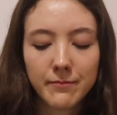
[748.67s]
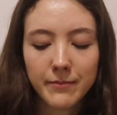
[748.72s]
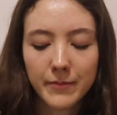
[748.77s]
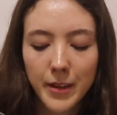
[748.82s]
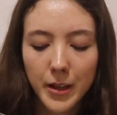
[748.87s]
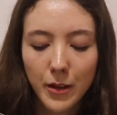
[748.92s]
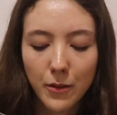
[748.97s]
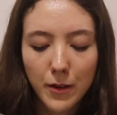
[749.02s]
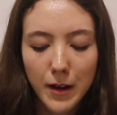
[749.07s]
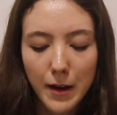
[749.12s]

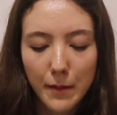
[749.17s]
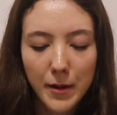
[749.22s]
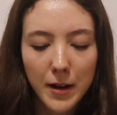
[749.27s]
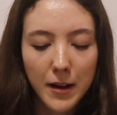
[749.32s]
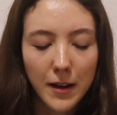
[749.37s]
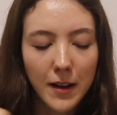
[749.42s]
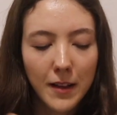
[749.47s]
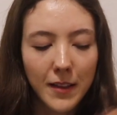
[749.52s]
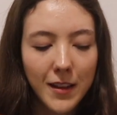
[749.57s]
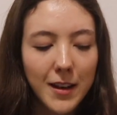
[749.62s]
like why am i
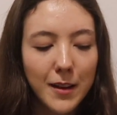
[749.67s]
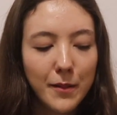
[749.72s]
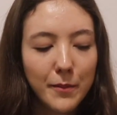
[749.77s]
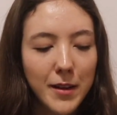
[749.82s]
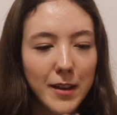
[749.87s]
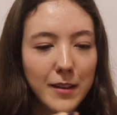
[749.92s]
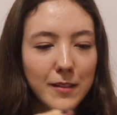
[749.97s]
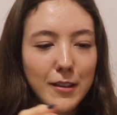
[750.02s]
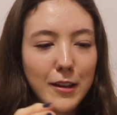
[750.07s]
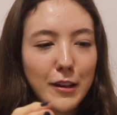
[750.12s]
not letting
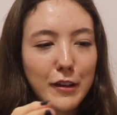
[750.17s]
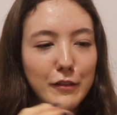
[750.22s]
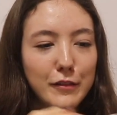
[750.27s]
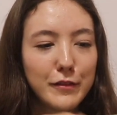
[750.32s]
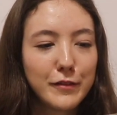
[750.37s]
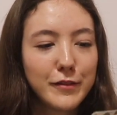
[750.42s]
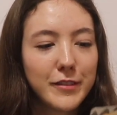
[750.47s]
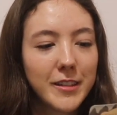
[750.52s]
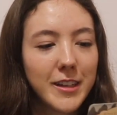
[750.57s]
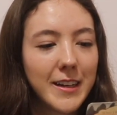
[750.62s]
myself
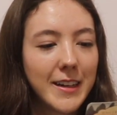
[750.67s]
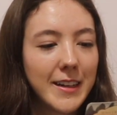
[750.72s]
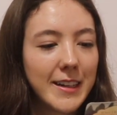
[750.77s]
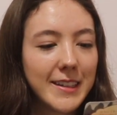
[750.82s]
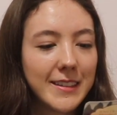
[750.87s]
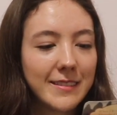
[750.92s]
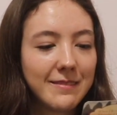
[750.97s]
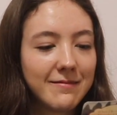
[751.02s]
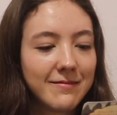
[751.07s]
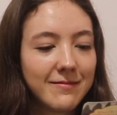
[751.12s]
uh